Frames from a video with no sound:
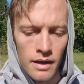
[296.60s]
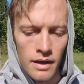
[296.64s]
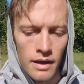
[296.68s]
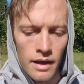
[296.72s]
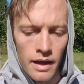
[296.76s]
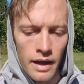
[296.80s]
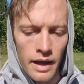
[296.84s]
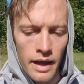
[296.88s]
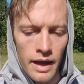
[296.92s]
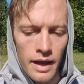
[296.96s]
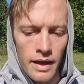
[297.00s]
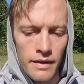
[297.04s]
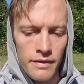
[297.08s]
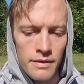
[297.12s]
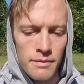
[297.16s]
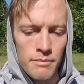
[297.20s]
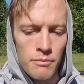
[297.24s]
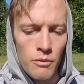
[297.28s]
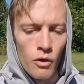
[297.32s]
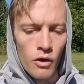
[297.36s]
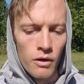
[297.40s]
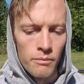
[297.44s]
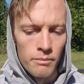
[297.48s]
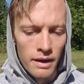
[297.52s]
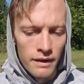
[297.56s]
And the
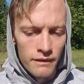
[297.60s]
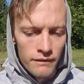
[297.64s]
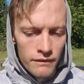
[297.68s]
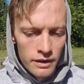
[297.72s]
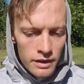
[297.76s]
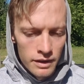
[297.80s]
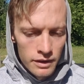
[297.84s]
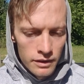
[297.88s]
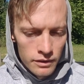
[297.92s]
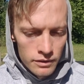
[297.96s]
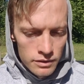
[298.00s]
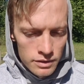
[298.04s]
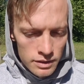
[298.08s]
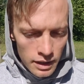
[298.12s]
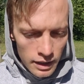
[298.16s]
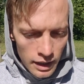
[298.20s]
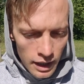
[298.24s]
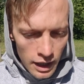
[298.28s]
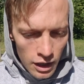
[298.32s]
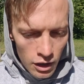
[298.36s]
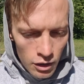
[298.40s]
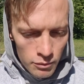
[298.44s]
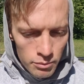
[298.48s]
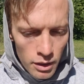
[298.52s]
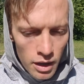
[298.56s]
more my videos can
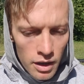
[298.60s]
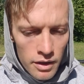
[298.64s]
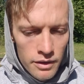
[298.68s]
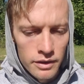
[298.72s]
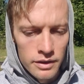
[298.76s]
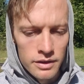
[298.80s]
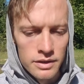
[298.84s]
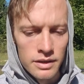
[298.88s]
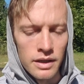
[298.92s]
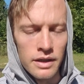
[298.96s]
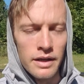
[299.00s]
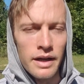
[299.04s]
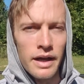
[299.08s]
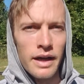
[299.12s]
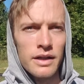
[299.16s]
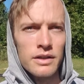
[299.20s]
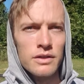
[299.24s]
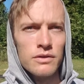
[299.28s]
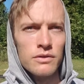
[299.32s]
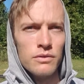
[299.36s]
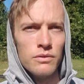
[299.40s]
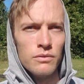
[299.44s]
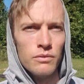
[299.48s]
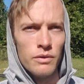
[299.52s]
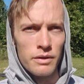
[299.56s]
help others
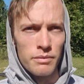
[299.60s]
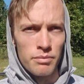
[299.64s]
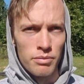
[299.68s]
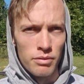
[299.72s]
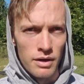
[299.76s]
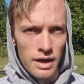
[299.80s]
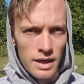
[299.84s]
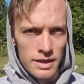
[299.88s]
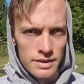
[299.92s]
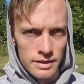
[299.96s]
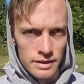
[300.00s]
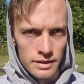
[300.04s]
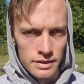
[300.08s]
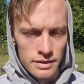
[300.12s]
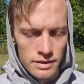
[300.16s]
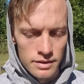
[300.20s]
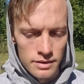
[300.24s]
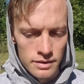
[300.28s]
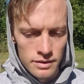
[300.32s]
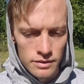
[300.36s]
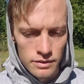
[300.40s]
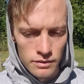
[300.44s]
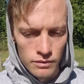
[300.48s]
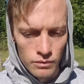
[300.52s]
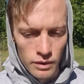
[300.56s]
connect with
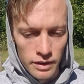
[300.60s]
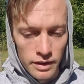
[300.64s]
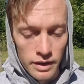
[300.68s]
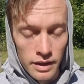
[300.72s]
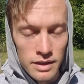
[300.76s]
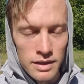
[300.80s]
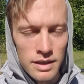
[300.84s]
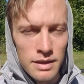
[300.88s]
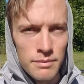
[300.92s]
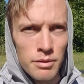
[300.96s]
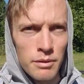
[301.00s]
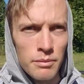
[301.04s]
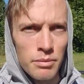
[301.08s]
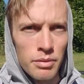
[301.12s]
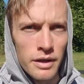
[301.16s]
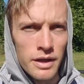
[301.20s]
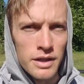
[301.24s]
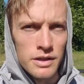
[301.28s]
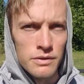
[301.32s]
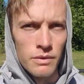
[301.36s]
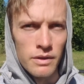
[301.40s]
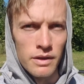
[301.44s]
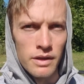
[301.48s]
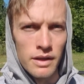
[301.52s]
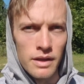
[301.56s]
presence, with a deeper
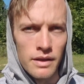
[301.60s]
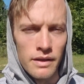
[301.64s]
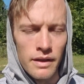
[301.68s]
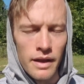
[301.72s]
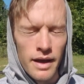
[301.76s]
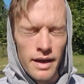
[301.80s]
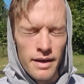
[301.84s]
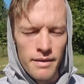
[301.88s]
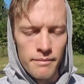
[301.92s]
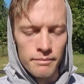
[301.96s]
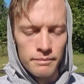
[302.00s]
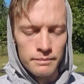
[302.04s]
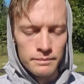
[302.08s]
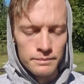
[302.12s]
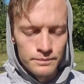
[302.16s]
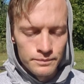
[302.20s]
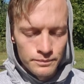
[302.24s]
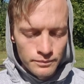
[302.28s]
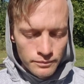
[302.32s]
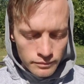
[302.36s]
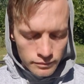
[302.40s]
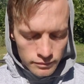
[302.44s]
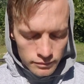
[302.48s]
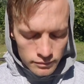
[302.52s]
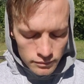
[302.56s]
place within them.
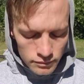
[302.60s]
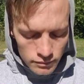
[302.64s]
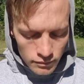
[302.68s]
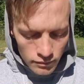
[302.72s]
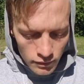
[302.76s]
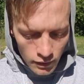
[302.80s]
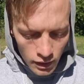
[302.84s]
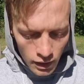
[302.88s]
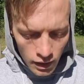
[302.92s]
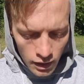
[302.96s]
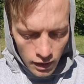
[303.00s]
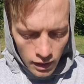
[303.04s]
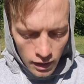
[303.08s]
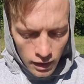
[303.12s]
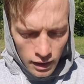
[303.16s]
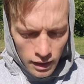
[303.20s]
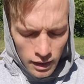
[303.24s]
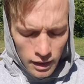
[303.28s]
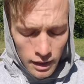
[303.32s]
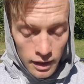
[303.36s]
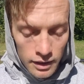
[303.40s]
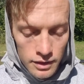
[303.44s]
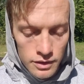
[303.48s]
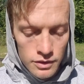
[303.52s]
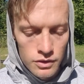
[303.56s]

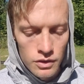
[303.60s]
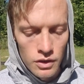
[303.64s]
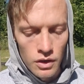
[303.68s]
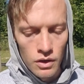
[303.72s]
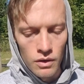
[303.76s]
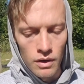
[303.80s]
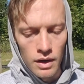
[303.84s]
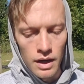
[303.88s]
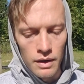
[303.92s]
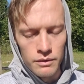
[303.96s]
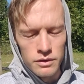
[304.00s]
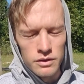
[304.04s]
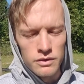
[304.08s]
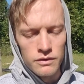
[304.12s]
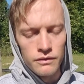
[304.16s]
And so I was